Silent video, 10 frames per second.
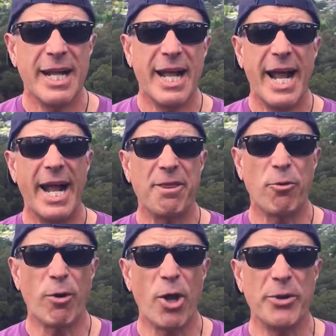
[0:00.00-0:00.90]
and the
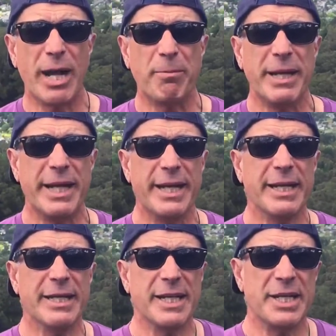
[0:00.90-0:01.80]
road up
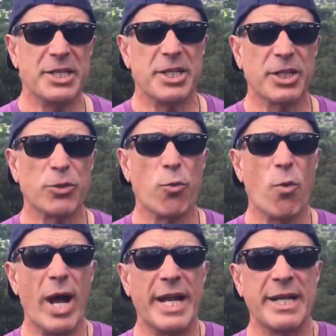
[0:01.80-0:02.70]
here is just
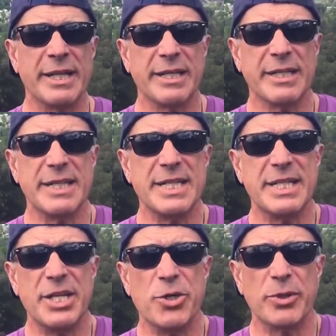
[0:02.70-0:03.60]
one
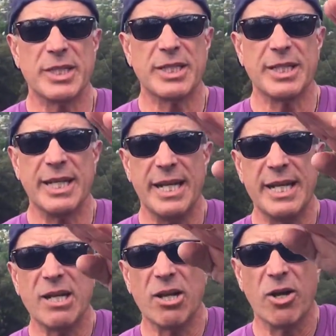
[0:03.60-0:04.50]
continuous
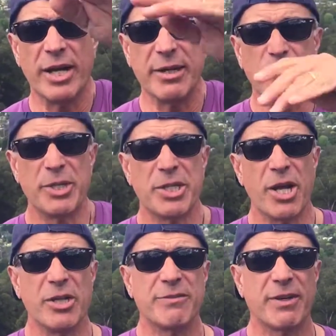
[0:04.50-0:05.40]
incline which
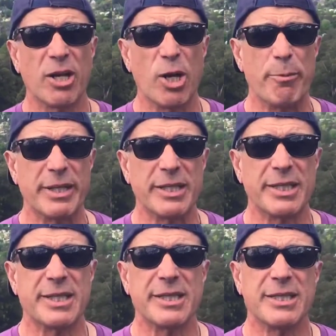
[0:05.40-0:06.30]
goes for
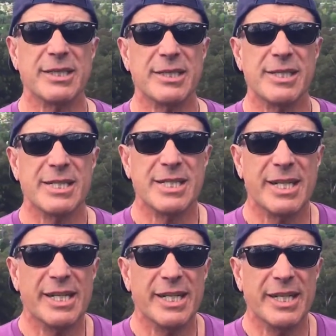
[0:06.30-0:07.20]
kilometres.
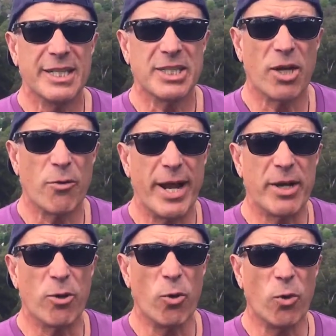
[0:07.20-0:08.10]
So I ran
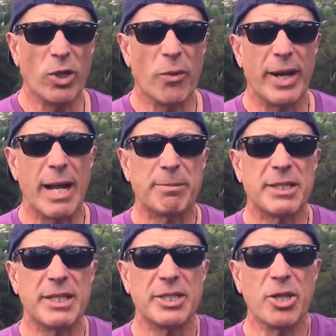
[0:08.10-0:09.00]
all the way up
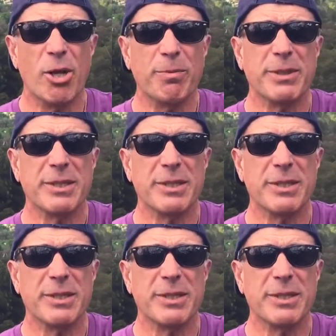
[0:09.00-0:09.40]
to the top